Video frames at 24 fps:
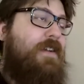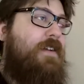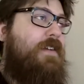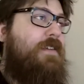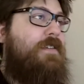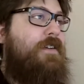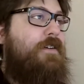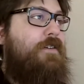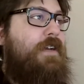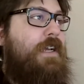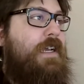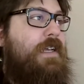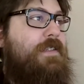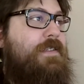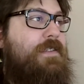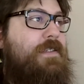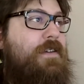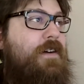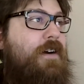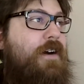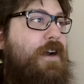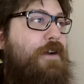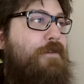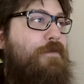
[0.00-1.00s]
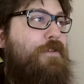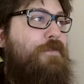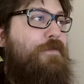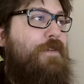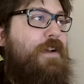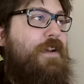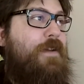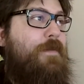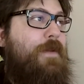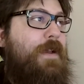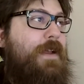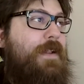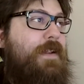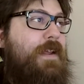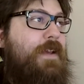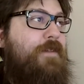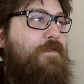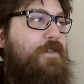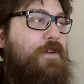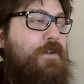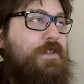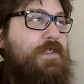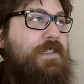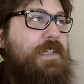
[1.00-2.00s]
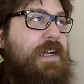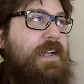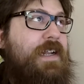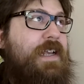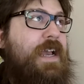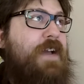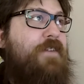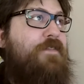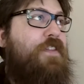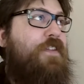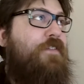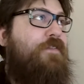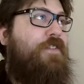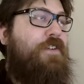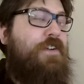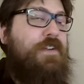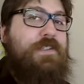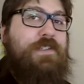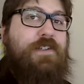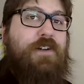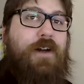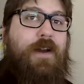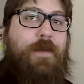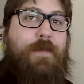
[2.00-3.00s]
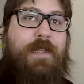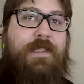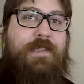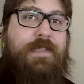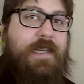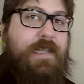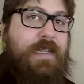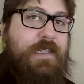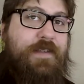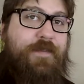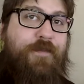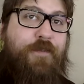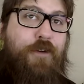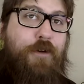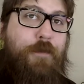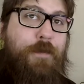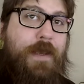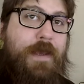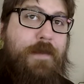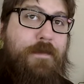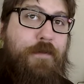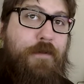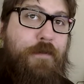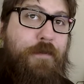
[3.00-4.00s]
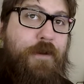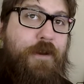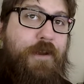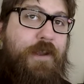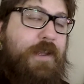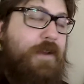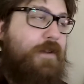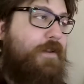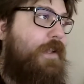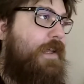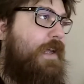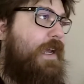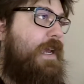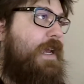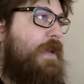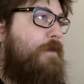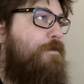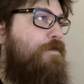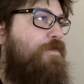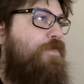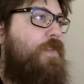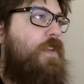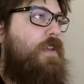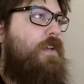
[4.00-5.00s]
So I would recommend, if you're starting out for the first time and say there's 4 people working on the game,